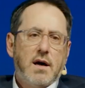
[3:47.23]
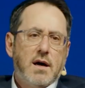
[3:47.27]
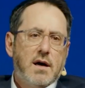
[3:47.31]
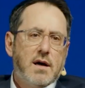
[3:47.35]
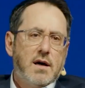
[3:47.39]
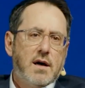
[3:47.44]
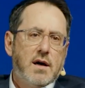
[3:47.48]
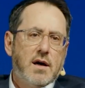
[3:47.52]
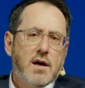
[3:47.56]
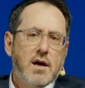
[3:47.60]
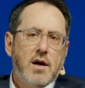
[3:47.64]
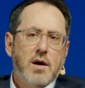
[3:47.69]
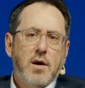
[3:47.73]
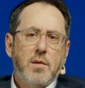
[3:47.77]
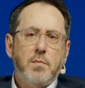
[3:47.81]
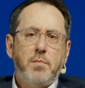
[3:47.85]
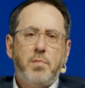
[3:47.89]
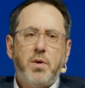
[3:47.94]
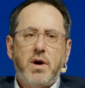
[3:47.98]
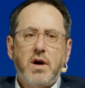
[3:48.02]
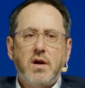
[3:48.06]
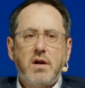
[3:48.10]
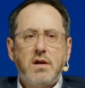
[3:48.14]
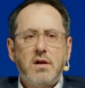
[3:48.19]

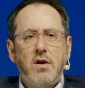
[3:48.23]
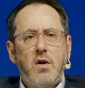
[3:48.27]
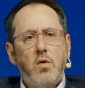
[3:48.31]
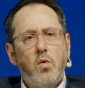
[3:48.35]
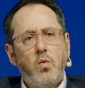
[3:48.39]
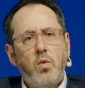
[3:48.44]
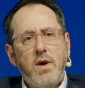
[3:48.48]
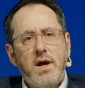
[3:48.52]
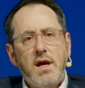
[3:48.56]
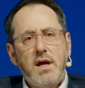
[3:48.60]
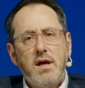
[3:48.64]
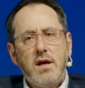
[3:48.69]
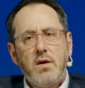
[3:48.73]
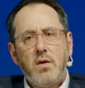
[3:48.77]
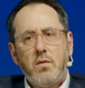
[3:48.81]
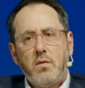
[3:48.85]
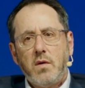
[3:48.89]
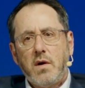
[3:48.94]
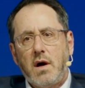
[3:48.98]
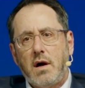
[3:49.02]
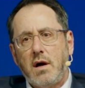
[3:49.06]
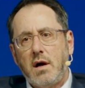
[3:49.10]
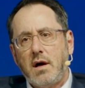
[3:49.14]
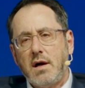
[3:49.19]
But we
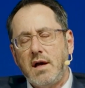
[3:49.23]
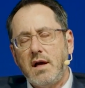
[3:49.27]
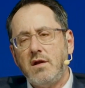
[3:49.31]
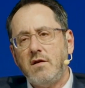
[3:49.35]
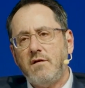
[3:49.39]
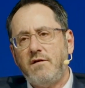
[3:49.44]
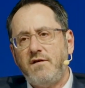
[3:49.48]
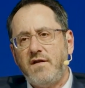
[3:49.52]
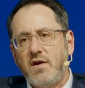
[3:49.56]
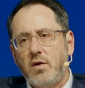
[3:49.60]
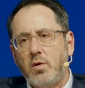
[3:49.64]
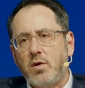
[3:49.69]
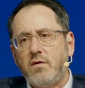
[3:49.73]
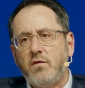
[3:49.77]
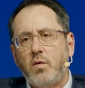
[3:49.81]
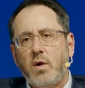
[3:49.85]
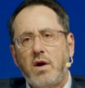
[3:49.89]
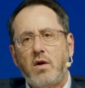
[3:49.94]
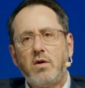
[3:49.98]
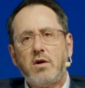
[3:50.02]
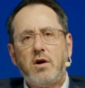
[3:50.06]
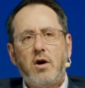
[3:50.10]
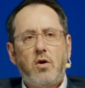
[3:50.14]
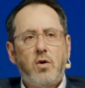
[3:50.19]
in the field of
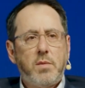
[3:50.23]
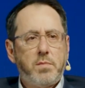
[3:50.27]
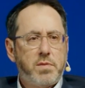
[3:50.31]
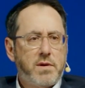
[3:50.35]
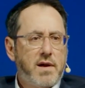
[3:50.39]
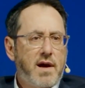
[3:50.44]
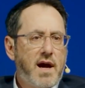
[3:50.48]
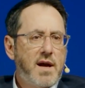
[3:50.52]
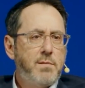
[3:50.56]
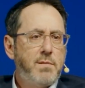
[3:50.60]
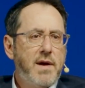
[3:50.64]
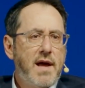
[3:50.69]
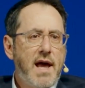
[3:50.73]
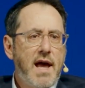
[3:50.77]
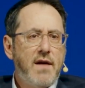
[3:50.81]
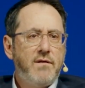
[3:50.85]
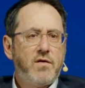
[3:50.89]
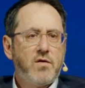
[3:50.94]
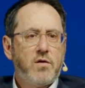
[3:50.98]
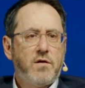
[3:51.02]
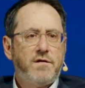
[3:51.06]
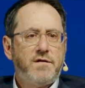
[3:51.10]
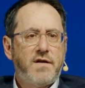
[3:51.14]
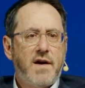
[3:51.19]
what I'll call applied
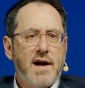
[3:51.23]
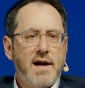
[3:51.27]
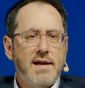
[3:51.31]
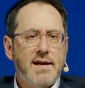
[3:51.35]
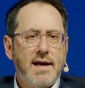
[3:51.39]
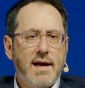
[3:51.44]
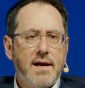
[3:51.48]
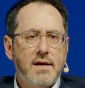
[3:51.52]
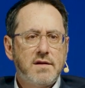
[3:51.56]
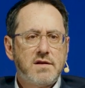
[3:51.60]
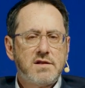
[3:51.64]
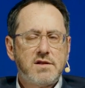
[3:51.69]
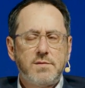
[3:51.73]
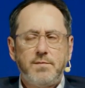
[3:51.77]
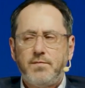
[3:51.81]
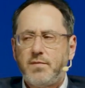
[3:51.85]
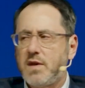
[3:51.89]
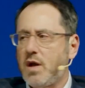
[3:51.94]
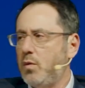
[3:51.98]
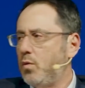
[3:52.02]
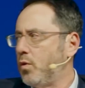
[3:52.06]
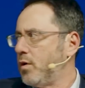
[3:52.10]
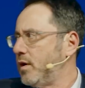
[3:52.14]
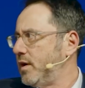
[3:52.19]
behavioral finance,
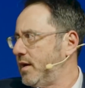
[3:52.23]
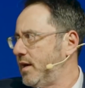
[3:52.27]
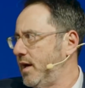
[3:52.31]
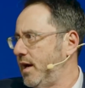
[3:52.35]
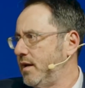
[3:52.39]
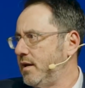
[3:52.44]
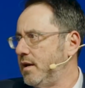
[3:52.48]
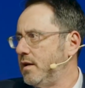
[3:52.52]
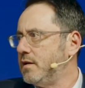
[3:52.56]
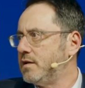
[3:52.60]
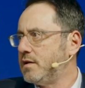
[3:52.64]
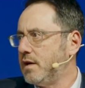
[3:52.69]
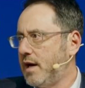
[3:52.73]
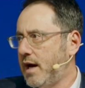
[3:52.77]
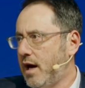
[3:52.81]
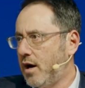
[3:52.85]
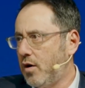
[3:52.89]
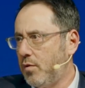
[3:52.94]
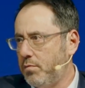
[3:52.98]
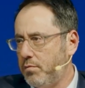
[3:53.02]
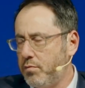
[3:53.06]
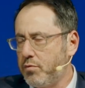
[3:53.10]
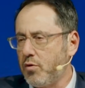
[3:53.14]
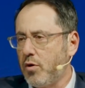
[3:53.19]
and we're going to get into
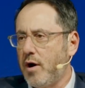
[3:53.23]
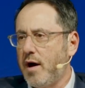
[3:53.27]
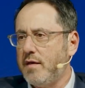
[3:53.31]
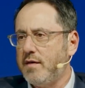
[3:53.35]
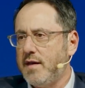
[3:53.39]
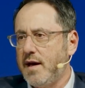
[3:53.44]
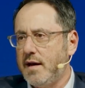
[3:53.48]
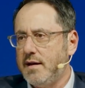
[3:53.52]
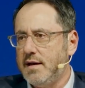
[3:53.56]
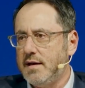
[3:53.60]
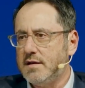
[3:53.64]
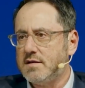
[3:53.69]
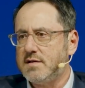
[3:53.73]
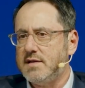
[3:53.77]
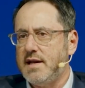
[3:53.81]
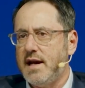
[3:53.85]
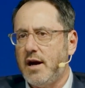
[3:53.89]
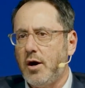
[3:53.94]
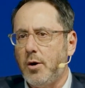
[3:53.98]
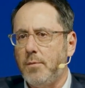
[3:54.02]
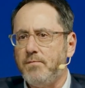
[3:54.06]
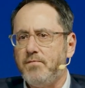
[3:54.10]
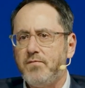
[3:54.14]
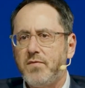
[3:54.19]
how broad that is
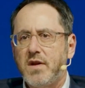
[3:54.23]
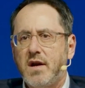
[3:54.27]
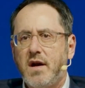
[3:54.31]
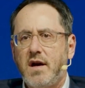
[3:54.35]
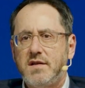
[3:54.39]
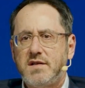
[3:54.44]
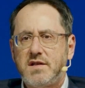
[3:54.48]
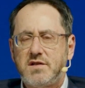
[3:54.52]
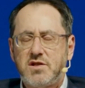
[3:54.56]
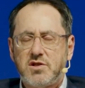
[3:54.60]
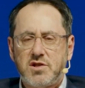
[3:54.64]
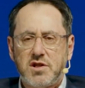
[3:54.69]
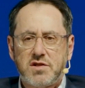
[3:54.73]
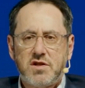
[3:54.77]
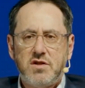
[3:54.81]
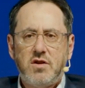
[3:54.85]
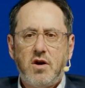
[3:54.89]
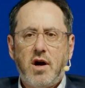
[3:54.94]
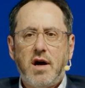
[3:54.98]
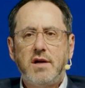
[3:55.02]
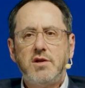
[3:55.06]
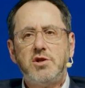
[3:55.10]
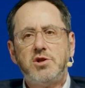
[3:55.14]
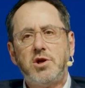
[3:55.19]
now, because it's just
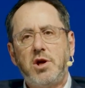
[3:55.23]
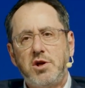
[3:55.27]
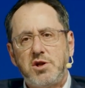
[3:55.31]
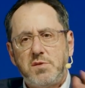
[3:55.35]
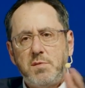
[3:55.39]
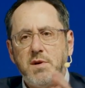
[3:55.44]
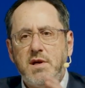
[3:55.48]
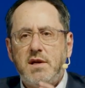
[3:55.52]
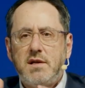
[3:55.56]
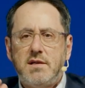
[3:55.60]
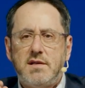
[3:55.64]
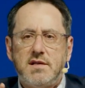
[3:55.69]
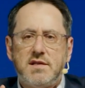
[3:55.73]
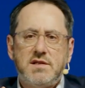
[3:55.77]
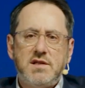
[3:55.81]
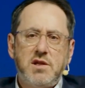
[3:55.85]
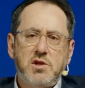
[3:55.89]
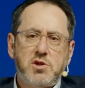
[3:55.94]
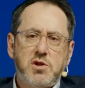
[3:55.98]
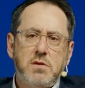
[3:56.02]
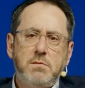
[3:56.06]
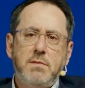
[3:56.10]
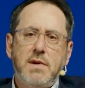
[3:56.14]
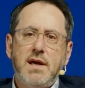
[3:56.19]
not judgment and
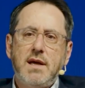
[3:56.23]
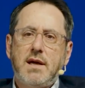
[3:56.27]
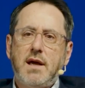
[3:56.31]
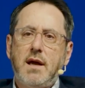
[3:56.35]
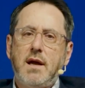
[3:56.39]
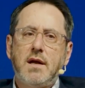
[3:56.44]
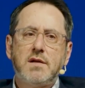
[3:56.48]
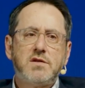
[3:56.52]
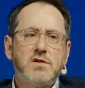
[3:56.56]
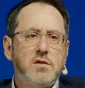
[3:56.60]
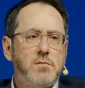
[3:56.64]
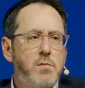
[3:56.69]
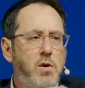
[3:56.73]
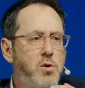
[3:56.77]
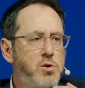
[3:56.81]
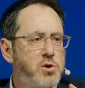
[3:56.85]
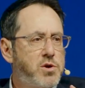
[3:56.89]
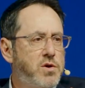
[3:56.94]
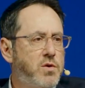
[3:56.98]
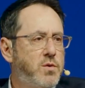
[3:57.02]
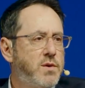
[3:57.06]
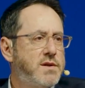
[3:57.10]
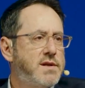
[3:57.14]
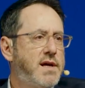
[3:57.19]
decision making. It's
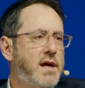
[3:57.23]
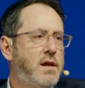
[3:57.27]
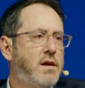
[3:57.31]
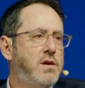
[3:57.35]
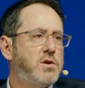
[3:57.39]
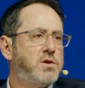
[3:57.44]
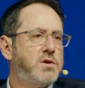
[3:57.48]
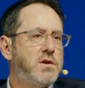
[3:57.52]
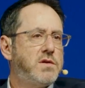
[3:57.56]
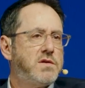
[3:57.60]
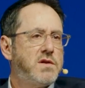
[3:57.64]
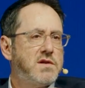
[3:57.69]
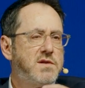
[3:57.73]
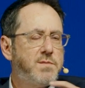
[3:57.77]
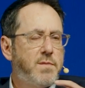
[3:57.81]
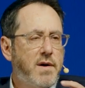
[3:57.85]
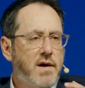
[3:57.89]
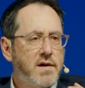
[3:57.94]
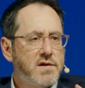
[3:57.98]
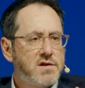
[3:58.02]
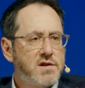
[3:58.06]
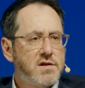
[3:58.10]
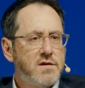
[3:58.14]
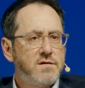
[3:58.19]
emotional intelligence. It's
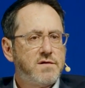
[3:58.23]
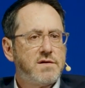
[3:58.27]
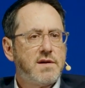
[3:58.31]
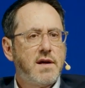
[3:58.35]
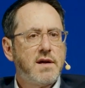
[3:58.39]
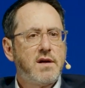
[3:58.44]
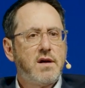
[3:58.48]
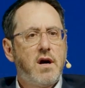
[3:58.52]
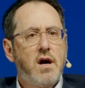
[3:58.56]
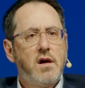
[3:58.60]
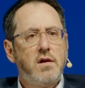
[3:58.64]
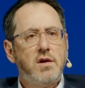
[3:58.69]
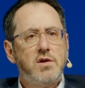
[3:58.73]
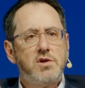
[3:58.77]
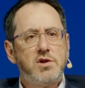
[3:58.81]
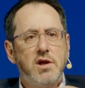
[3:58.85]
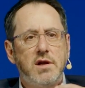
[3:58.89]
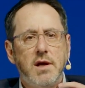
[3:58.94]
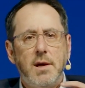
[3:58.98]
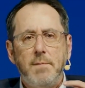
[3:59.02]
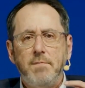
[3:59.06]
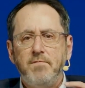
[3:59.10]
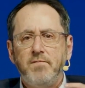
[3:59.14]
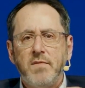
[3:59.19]
positive
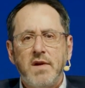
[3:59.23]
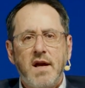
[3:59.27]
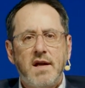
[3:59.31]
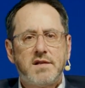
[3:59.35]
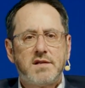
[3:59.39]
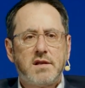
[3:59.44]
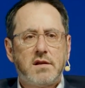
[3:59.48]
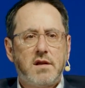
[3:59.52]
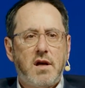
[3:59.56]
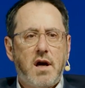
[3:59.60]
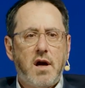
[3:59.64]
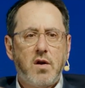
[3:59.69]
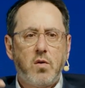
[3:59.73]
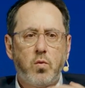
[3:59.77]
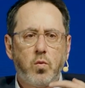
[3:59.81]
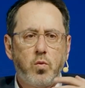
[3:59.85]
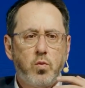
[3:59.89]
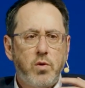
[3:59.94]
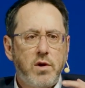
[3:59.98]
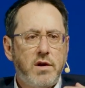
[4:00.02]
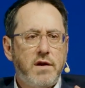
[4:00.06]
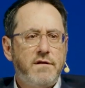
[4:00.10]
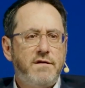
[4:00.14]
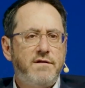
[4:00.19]
psychology. It's a lot of
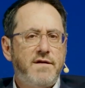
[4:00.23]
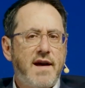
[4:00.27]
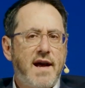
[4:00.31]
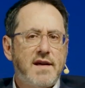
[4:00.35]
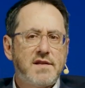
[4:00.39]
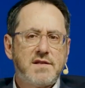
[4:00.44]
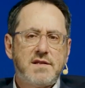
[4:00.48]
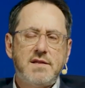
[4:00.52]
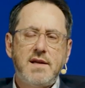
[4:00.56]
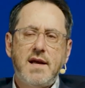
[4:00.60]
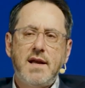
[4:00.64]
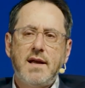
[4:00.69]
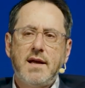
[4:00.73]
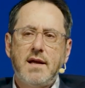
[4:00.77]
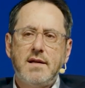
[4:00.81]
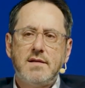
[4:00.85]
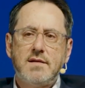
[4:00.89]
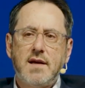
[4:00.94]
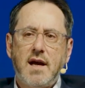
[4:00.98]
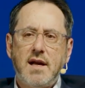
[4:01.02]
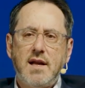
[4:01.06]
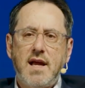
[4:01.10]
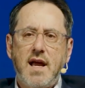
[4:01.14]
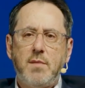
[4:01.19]
really fascinating
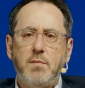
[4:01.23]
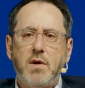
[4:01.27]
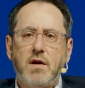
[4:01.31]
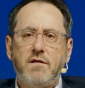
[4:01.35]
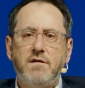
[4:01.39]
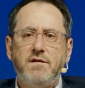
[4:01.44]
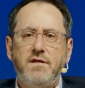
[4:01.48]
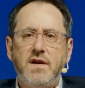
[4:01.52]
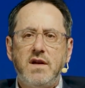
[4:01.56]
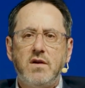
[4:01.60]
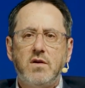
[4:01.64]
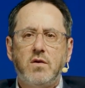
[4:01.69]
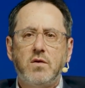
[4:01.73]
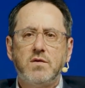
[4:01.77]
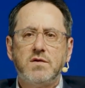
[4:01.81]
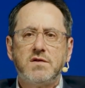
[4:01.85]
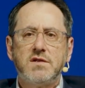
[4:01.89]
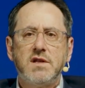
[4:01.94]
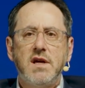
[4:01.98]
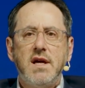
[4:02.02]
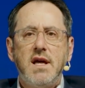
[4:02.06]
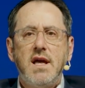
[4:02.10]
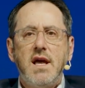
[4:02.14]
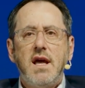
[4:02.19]
and dynamic
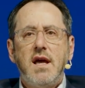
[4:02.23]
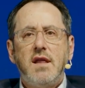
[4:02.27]
fields